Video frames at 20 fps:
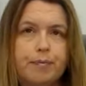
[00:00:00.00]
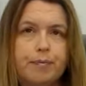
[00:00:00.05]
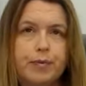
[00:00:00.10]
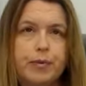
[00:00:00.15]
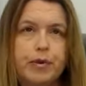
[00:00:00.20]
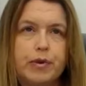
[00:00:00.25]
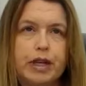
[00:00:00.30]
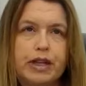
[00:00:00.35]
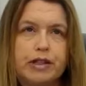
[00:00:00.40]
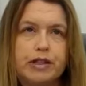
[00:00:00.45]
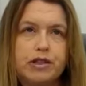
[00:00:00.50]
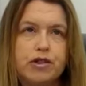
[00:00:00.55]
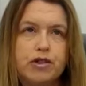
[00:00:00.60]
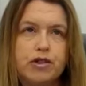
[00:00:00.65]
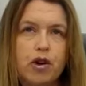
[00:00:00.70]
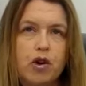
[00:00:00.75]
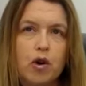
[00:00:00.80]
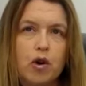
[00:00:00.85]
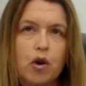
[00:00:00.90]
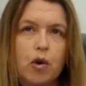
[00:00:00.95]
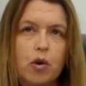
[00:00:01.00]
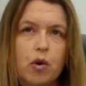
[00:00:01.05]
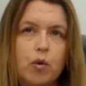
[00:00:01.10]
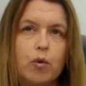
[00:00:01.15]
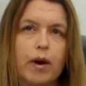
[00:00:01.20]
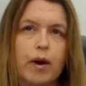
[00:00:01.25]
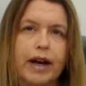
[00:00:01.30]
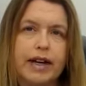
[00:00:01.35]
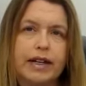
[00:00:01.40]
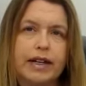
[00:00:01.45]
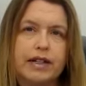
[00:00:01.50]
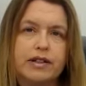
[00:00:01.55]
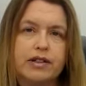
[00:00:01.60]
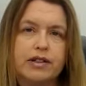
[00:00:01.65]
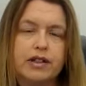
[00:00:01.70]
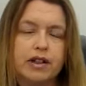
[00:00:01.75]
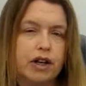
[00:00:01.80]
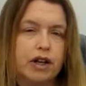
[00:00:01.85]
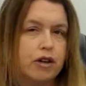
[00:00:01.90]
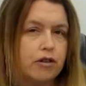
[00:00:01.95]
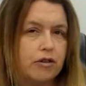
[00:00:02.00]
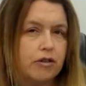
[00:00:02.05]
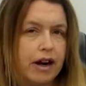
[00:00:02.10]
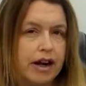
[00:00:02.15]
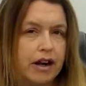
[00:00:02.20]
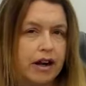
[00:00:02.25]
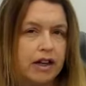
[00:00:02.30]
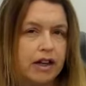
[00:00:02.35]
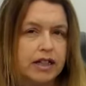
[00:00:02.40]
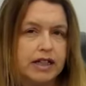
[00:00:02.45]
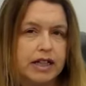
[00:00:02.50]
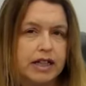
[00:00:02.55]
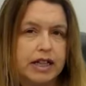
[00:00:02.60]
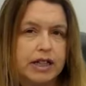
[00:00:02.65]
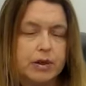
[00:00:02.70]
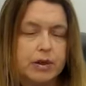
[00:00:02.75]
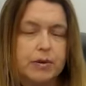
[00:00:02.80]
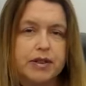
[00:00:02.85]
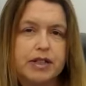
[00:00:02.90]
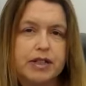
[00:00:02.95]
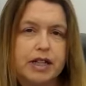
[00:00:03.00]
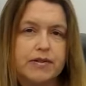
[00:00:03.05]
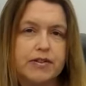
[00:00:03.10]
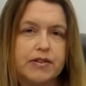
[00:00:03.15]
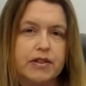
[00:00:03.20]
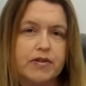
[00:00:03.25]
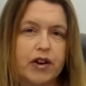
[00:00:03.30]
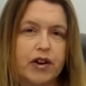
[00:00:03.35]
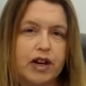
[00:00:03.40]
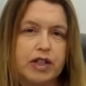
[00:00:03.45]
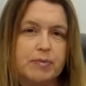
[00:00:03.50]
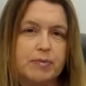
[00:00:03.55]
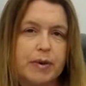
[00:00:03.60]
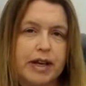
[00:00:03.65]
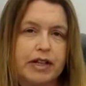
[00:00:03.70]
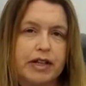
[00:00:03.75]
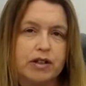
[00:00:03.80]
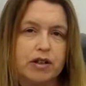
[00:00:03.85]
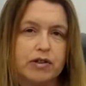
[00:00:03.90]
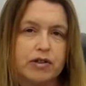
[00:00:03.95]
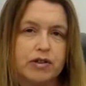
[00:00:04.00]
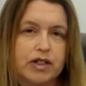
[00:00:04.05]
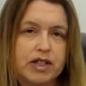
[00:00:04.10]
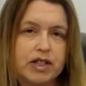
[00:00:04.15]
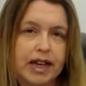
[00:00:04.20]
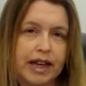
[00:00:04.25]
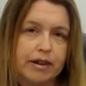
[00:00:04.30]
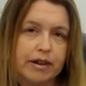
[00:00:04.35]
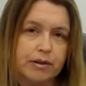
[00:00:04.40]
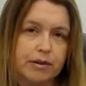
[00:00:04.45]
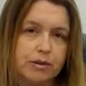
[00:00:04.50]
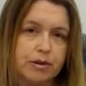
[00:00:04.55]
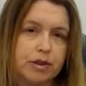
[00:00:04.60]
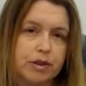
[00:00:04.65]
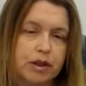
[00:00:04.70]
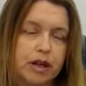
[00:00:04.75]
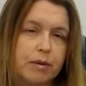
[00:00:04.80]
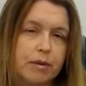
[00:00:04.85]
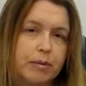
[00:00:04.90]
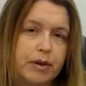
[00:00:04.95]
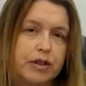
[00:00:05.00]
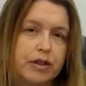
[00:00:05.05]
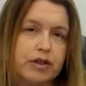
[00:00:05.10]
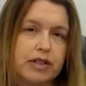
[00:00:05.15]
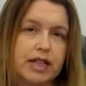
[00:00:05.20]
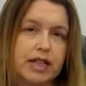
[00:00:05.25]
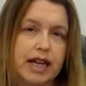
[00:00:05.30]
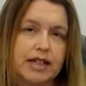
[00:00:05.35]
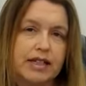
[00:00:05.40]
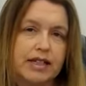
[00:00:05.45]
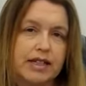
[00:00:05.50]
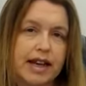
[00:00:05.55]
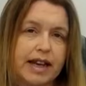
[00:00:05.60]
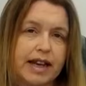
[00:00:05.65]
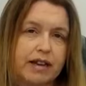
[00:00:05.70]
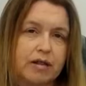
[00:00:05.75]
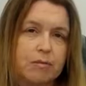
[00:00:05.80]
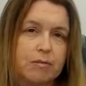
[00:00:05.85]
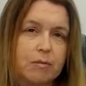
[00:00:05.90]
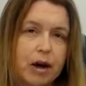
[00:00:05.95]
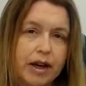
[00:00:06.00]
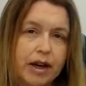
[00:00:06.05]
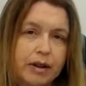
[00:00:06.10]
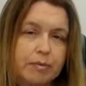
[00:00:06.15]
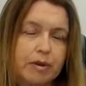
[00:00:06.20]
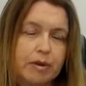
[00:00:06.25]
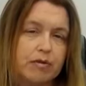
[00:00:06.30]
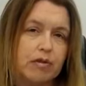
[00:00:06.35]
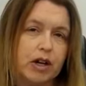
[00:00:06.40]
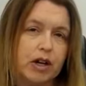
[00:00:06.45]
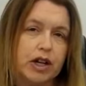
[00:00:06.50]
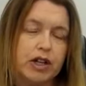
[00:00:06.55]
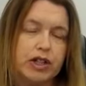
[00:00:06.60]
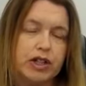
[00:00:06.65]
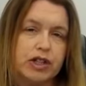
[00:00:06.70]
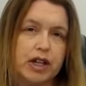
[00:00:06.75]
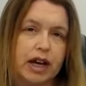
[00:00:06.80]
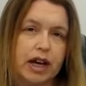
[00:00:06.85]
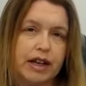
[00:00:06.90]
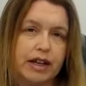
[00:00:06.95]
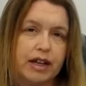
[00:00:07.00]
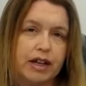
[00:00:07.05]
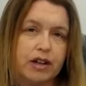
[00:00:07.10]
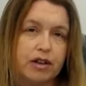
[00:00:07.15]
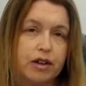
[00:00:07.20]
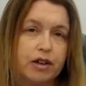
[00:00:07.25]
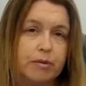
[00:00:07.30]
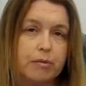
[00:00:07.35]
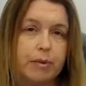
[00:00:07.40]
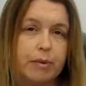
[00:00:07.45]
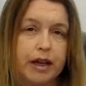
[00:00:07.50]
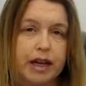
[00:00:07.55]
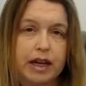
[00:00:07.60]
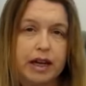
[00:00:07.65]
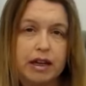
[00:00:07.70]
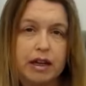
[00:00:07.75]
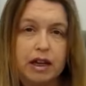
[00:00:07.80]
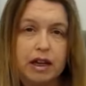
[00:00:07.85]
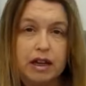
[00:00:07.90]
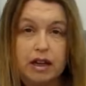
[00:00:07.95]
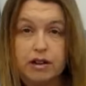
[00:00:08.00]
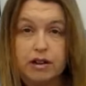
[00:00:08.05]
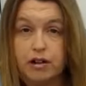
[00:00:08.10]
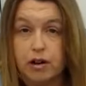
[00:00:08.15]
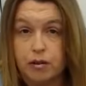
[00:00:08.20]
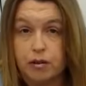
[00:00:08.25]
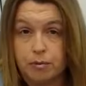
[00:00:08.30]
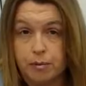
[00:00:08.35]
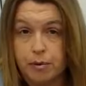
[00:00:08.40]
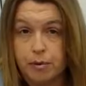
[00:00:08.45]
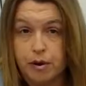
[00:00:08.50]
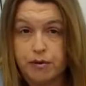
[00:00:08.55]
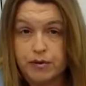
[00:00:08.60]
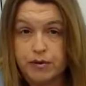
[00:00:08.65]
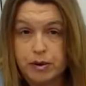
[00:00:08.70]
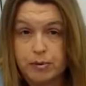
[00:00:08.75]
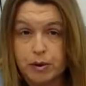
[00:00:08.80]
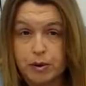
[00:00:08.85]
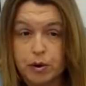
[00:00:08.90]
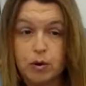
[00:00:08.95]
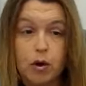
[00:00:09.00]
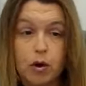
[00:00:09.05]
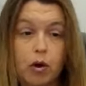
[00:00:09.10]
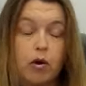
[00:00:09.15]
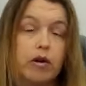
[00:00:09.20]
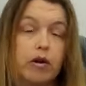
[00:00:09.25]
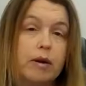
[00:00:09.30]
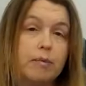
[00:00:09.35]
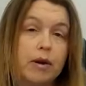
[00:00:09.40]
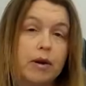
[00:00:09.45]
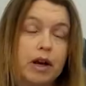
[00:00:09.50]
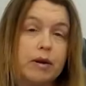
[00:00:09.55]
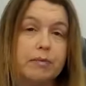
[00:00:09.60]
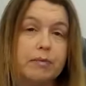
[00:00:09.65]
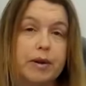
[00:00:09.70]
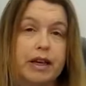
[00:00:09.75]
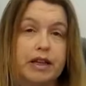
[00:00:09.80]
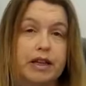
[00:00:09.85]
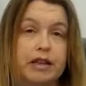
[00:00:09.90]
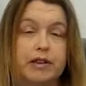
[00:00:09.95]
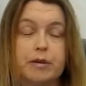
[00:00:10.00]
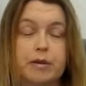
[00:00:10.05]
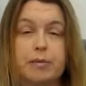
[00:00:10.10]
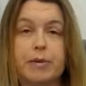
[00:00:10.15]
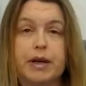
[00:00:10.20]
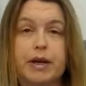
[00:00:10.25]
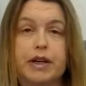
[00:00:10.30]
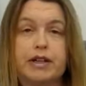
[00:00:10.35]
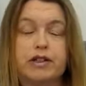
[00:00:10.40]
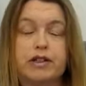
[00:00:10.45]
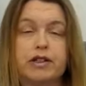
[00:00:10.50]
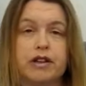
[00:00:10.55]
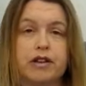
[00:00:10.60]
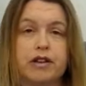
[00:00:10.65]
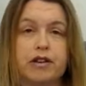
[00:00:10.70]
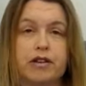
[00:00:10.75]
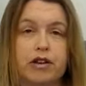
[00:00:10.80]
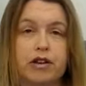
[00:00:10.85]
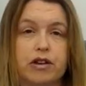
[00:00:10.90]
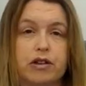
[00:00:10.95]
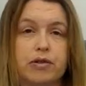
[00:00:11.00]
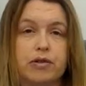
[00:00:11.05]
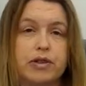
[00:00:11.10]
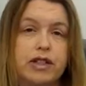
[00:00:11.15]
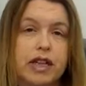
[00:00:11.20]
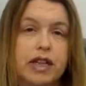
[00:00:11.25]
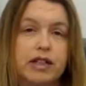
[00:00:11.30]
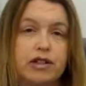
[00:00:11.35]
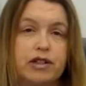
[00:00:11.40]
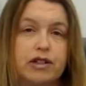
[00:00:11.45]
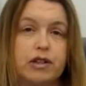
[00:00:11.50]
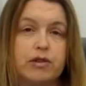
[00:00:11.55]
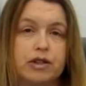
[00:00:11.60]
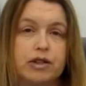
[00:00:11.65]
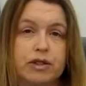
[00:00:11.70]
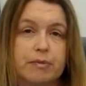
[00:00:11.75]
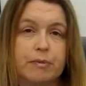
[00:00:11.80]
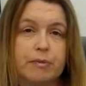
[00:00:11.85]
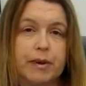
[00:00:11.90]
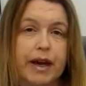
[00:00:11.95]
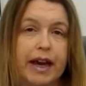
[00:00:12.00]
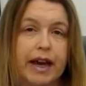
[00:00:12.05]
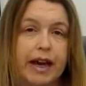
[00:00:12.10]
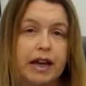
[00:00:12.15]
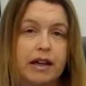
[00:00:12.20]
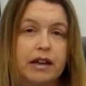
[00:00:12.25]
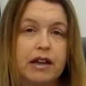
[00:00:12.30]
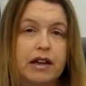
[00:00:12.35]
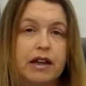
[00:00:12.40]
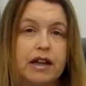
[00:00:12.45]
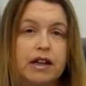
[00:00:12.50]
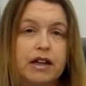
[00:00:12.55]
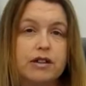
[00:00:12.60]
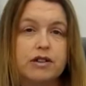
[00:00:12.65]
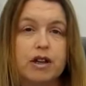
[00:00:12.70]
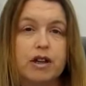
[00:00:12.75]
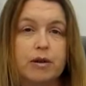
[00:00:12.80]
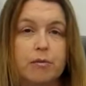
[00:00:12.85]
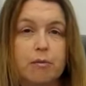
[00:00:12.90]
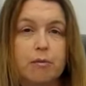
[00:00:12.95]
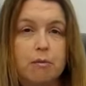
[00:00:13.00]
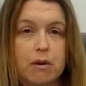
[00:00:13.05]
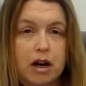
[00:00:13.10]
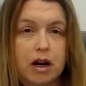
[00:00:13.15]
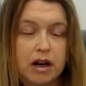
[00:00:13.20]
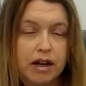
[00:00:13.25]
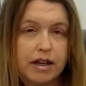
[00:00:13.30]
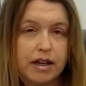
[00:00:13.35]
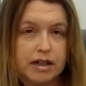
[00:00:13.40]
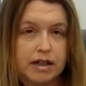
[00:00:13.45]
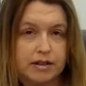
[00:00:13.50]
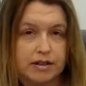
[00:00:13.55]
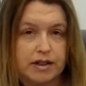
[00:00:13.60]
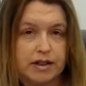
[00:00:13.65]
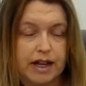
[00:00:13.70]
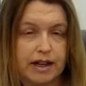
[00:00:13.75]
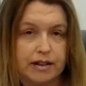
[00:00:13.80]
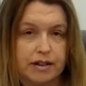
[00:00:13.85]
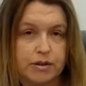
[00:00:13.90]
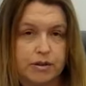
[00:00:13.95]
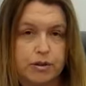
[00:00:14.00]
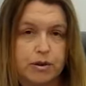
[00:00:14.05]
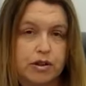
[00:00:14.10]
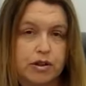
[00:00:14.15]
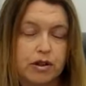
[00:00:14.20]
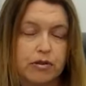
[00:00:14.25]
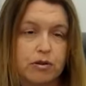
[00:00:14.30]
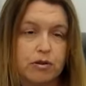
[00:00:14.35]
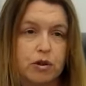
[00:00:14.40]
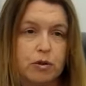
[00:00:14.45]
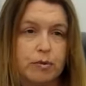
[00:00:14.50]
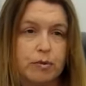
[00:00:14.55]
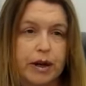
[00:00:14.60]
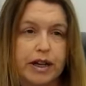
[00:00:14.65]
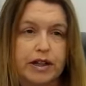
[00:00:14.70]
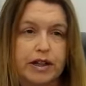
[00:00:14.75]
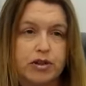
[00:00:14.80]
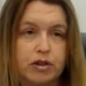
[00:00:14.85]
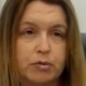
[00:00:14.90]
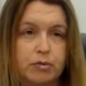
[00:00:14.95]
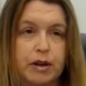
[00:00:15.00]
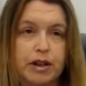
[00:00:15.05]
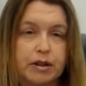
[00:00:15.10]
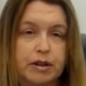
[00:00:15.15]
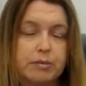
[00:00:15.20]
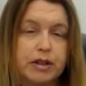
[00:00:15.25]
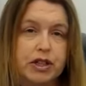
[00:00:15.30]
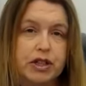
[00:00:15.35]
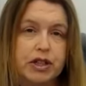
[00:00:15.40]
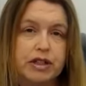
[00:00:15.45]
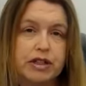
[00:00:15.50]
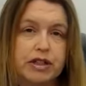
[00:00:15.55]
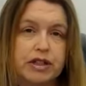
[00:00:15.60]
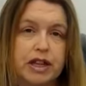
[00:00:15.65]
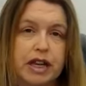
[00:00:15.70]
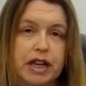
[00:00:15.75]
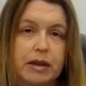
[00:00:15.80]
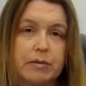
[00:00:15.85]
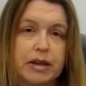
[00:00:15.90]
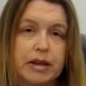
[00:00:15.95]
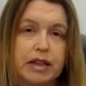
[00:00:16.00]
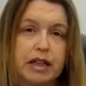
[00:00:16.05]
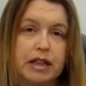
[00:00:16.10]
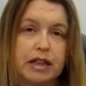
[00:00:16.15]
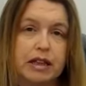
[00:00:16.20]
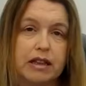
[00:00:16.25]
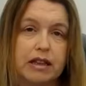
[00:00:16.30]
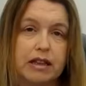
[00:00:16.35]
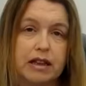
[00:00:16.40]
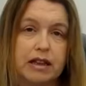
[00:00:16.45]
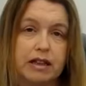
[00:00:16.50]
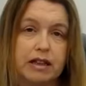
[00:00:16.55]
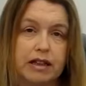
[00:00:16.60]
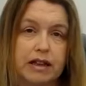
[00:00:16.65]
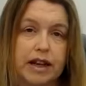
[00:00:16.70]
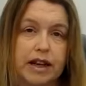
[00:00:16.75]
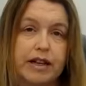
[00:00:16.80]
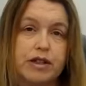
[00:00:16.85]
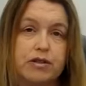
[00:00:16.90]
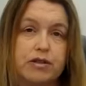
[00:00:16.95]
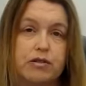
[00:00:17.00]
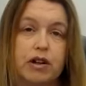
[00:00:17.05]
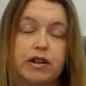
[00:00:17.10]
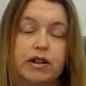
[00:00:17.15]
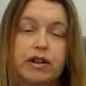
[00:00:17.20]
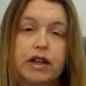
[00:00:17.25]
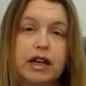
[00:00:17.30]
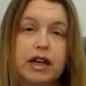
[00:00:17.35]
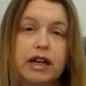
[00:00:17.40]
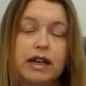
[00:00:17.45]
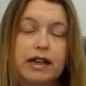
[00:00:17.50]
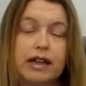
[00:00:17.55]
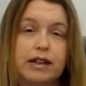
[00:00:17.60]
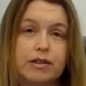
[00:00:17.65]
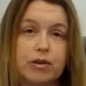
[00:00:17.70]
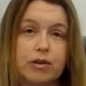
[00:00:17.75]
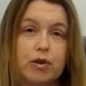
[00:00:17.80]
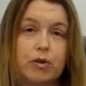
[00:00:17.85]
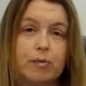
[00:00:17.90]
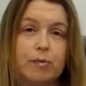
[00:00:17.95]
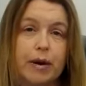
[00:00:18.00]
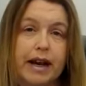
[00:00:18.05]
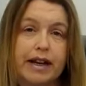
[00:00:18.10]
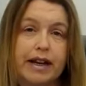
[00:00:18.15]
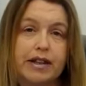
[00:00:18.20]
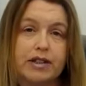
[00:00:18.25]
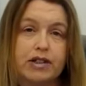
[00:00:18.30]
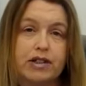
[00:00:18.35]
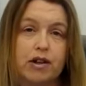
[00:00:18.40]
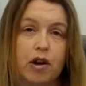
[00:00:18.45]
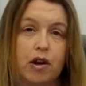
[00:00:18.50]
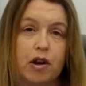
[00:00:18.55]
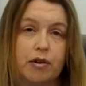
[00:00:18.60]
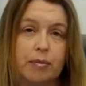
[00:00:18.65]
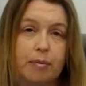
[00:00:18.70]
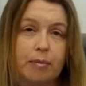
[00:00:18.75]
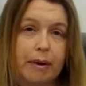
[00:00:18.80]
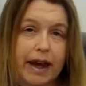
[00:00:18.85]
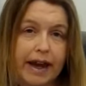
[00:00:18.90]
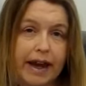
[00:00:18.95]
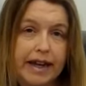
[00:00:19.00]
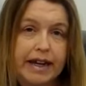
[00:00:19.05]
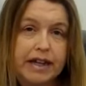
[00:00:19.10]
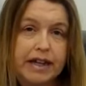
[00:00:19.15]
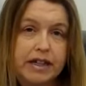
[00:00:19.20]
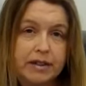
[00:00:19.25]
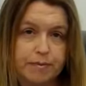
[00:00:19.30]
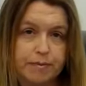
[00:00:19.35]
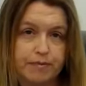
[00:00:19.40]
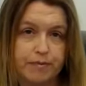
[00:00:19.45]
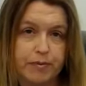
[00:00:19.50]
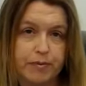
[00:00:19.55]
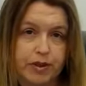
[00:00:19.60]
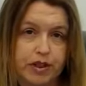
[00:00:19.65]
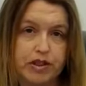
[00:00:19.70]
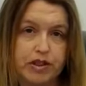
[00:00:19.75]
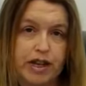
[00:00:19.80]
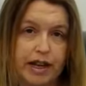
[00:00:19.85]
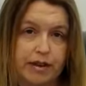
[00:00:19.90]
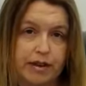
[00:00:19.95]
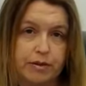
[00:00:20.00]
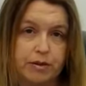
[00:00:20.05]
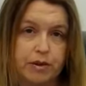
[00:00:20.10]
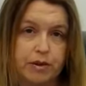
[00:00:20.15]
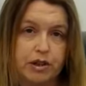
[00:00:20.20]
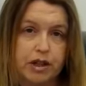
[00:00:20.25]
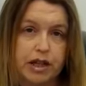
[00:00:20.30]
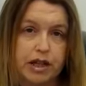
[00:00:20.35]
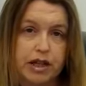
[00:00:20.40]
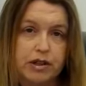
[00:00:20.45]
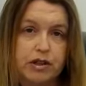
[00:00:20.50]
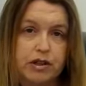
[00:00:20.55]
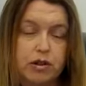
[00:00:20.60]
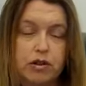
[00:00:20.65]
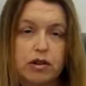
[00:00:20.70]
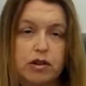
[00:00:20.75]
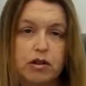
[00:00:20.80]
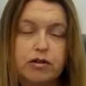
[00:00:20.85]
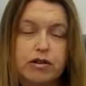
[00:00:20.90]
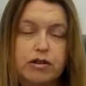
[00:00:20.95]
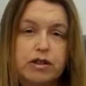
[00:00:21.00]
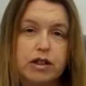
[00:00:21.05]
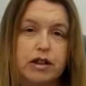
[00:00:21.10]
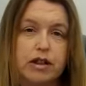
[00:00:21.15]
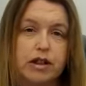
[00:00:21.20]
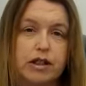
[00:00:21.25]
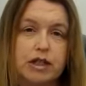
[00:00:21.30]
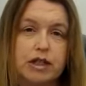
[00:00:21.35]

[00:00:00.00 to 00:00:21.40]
it's not always a great idea to incentivize based on sales, because that sale might be rushed and it could be non-profitable, or it might be that the person that you're selling to doesn't pay. So my sales are all based, or my commission scheme in Caseron is all based on paid sales. So long as the customer